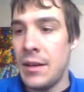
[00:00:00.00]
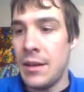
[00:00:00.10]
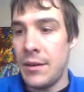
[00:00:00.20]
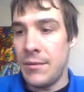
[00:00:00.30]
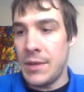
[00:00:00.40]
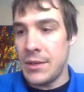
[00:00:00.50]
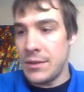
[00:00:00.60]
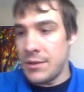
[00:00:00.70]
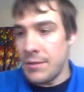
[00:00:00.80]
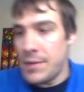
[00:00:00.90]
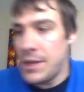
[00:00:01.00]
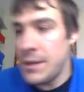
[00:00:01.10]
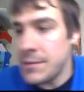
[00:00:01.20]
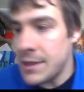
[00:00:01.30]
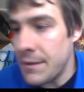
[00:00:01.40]
which
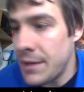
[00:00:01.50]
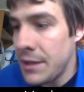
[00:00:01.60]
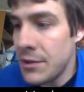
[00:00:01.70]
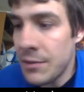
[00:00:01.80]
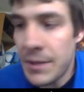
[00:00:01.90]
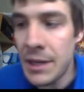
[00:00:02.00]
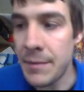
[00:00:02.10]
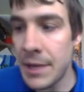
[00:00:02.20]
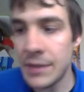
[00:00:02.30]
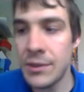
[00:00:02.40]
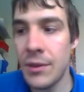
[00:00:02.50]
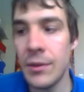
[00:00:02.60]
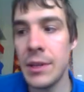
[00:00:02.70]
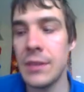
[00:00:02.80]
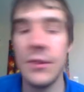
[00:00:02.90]
germanium has
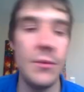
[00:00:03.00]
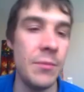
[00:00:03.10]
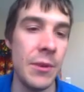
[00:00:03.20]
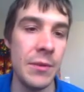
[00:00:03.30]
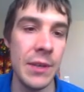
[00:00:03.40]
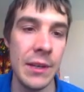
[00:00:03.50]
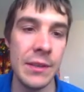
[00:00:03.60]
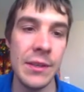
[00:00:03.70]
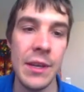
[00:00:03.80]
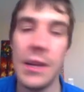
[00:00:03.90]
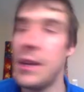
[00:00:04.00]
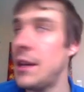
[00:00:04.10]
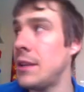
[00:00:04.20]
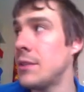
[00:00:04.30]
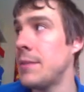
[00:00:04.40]
32 protons,
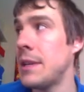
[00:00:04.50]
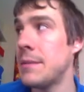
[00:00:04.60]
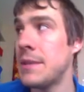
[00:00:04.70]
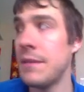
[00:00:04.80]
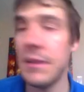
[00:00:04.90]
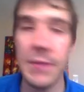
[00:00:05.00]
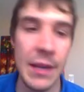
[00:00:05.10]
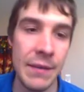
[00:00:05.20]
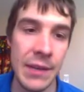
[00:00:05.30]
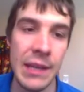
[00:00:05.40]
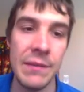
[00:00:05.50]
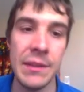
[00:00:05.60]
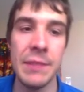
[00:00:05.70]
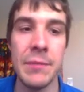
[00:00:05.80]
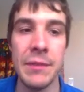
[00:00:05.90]
and germanium-70 would have an even
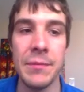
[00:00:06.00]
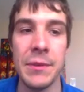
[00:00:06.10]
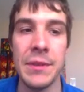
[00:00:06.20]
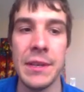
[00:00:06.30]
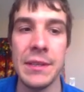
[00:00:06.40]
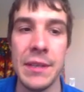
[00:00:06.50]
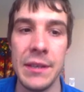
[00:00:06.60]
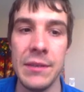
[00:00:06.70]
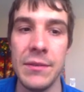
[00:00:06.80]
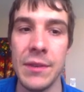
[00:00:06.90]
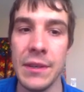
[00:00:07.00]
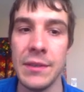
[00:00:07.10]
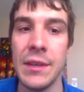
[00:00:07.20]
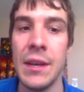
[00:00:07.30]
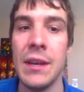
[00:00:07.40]
number of protons and
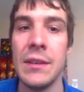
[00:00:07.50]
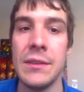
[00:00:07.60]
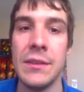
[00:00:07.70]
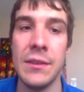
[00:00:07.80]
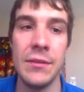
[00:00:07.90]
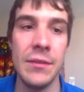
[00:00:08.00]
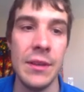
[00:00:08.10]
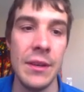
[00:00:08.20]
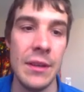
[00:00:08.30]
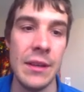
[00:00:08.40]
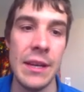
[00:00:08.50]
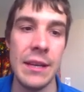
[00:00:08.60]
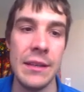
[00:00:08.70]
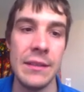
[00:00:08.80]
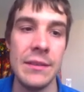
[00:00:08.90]
neutrons. So
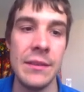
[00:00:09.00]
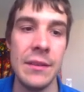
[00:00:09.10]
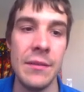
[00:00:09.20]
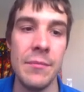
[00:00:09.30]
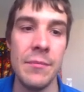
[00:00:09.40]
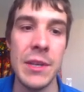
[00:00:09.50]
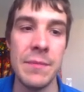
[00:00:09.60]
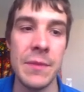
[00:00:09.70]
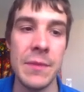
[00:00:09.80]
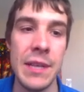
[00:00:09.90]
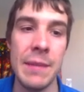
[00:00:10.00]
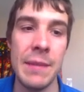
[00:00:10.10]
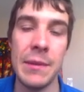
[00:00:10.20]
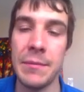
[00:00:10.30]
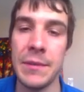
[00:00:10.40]
that is much more
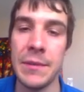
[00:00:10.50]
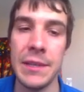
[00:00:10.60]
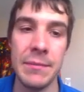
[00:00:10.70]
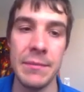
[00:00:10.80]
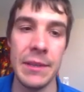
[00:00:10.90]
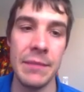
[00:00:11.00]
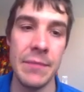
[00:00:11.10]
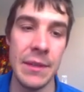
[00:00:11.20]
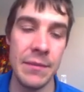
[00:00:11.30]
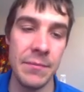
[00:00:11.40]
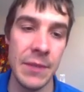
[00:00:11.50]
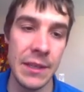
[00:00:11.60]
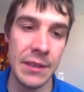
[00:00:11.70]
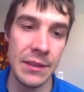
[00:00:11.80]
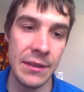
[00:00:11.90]
stable, or
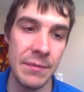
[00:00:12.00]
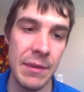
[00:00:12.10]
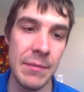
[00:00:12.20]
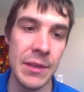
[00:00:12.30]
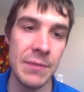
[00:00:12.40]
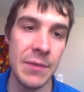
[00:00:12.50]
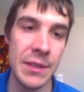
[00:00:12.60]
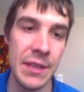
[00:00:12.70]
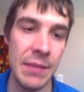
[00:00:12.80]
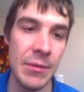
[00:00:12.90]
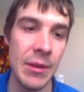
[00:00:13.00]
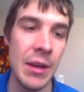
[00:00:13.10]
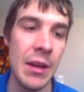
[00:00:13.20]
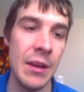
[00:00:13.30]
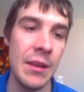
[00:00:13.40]
predicted to be much more stable
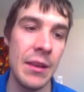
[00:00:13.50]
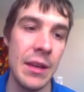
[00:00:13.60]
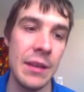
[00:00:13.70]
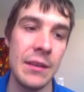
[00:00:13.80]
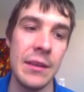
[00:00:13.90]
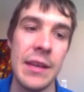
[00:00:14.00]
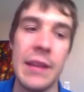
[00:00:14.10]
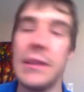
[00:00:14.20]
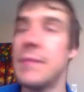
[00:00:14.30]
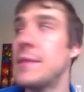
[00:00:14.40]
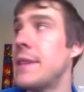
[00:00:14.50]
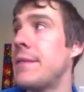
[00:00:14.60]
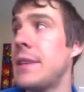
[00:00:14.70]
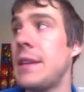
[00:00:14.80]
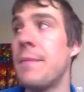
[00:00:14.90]
than gallium-70.